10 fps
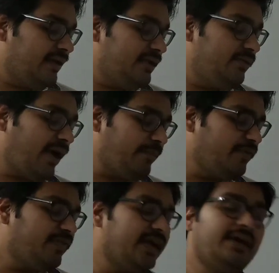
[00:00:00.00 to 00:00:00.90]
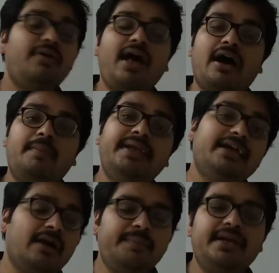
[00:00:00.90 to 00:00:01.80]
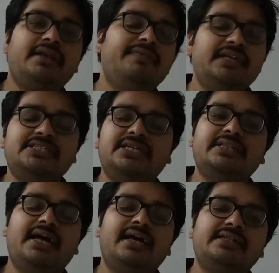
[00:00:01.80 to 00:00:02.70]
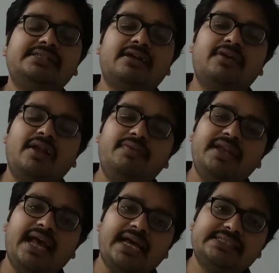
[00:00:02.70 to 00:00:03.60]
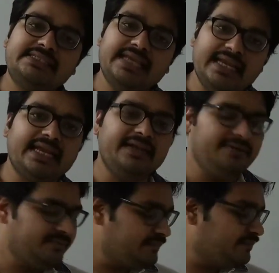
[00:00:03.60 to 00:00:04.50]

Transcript: you have to find out how many complete revolution the circular wheel has taken